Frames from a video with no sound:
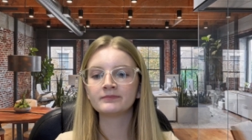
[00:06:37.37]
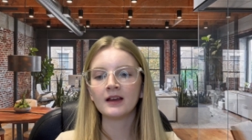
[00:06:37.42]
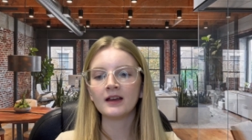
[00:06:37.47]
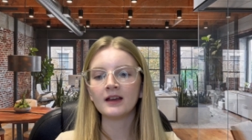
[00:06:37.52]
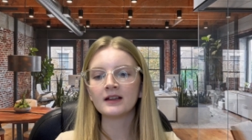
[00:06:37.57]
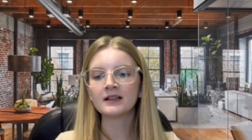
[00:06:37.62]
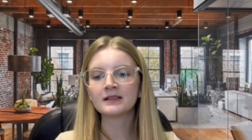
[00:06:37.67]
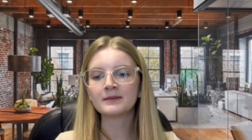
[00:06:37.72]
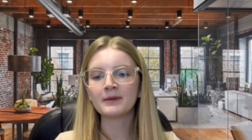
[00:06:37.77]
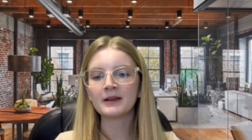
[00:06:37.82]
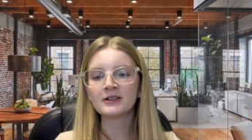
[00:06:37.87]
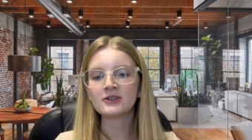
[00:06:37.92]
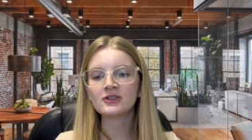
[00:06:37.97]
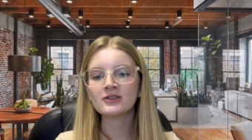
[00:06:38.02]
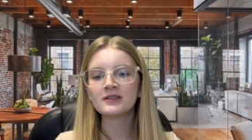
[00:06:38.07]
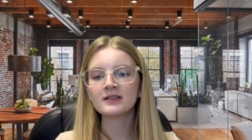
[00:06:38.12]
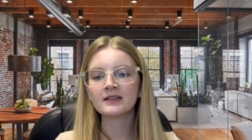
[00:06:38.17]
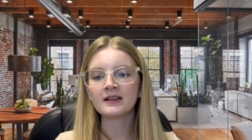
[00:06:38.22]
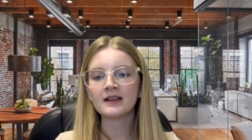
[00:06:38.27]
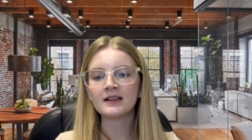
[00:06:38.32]
Expansion
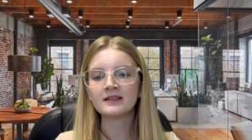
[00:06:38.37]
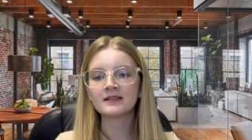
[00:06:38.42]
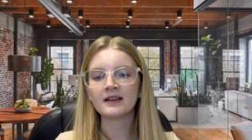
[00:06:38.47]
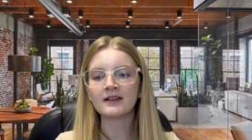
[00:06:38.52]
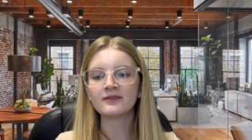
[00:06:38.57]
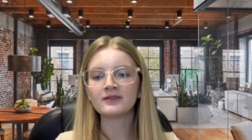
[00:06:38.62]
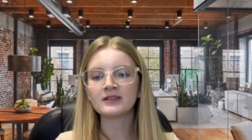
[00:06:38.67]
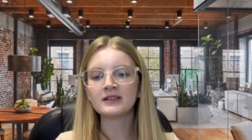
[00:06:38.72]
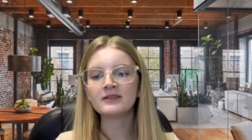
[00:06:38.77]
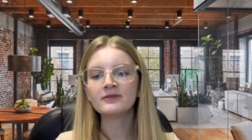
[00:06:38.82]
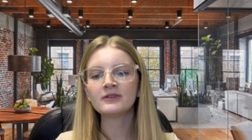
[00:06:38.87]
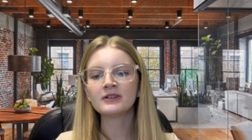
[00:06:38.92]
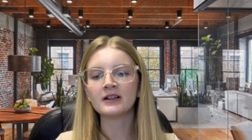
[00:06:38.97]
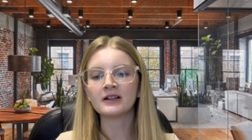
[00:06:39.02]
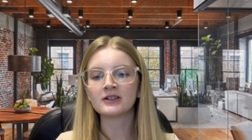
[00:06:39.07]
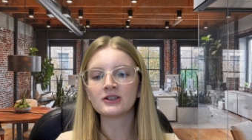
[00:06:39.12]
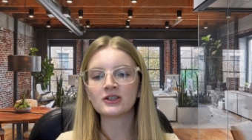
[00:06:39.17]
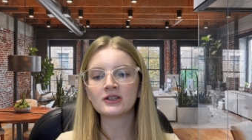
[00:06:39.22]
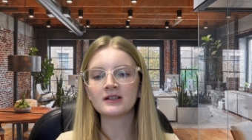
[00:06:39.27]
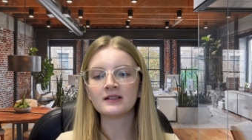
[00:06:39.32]
states have seen
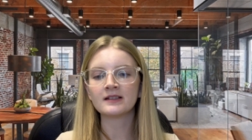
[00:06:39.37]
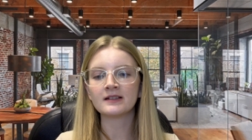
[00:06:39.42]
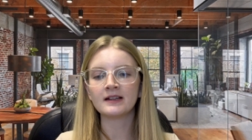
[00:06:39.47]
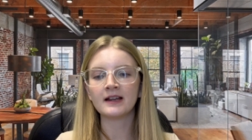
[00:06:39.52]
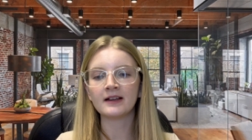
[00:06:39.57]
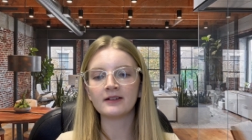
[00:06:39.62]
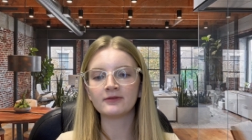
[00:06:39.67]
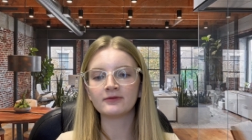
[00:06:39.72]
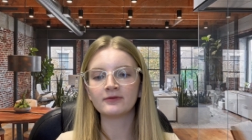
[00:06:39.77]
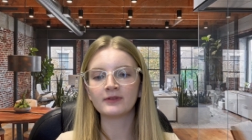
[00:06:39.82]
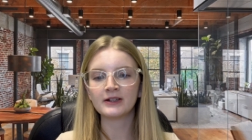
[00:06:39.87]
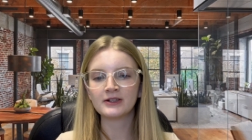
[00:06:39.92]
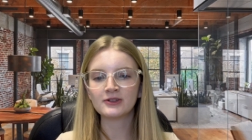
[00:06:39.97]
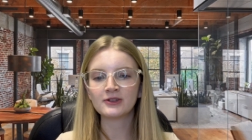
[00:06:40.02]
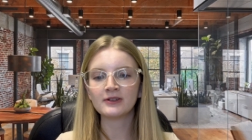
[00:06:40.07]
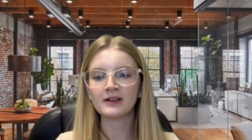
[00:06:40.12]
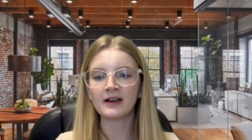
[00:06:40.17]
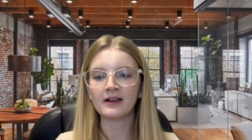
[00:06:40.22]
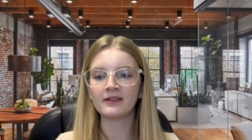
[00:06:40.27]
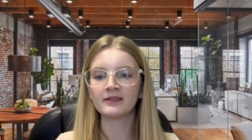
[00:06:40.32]
reductions in racial
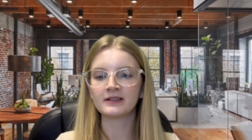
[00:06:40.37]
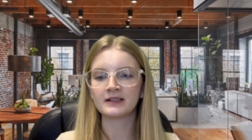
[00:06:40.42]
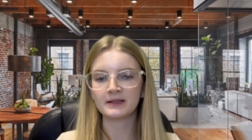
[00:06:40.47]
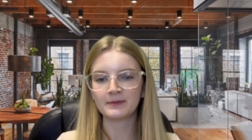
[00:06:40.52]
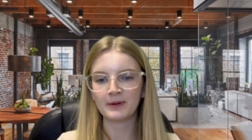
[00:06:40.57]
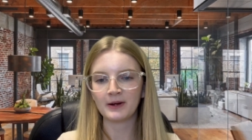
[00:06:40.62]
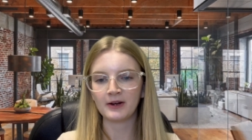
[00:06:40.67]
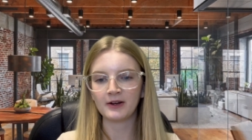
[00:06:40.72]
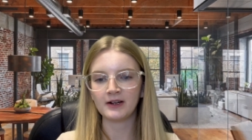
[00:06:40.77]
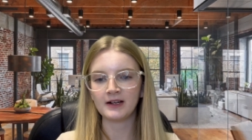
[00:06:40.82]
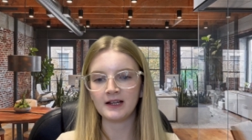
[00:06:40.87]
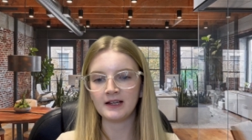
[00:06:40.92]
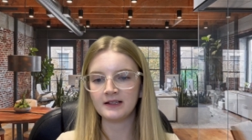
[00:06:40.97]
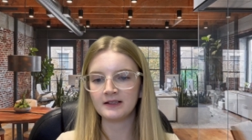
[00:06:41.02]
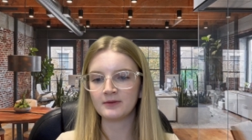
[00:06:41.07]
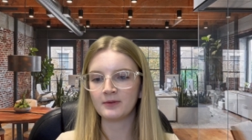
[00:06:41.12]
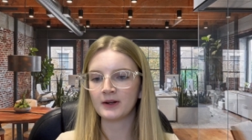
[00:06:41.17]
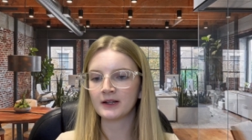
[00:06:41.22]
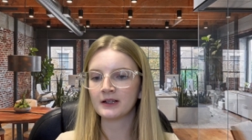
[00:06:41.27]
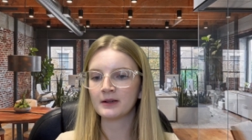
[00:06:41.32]
health disparities
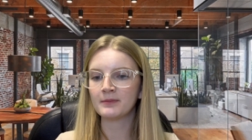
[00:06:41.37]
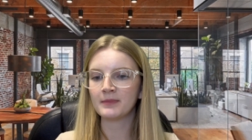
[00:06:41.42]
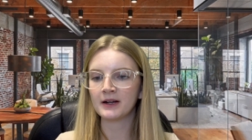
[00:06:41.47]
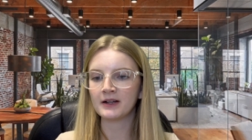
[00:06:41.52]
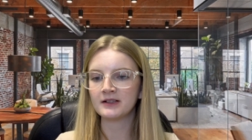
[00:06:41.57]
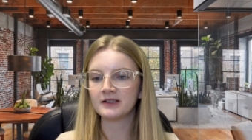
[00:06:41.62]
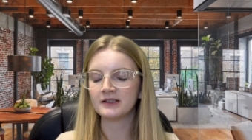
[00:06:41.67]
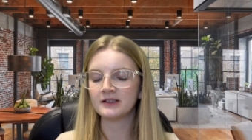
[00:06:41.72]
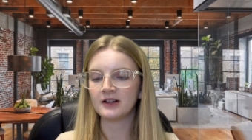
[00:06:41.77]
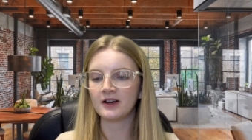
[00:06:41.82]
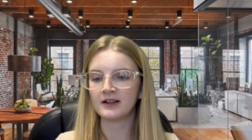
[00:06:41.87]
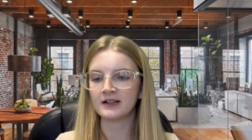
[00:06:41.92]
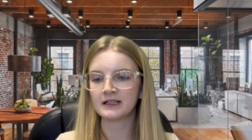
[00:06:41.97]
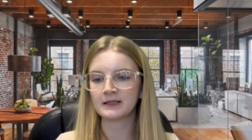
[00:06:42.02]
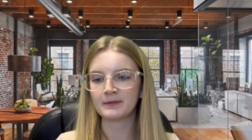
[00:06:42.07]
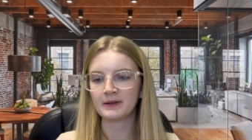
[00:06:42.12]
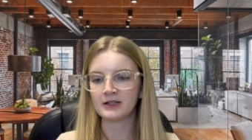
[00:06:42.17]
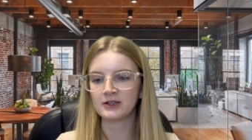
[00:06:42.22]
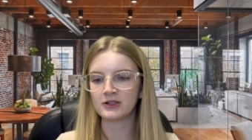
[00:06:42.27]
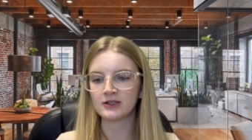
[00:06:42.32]
when compared to
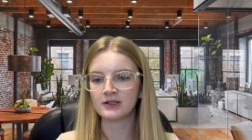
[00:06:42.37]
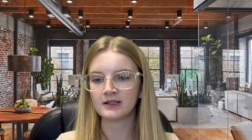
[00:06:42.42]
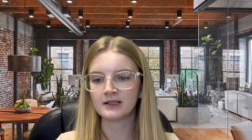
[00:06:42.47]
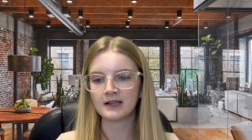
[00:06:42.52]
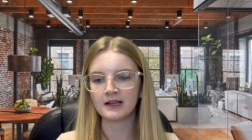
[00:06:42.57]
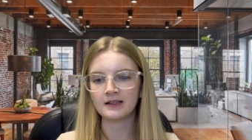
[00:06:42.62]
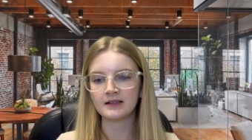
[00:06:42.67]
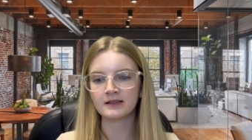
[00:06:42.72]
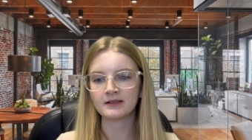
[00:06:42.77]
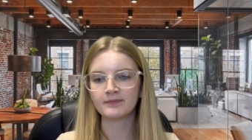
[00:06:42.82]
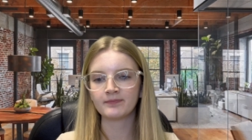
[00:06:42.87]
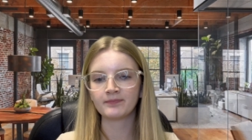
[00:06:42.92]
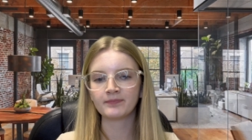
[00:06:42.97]
non-expansion states.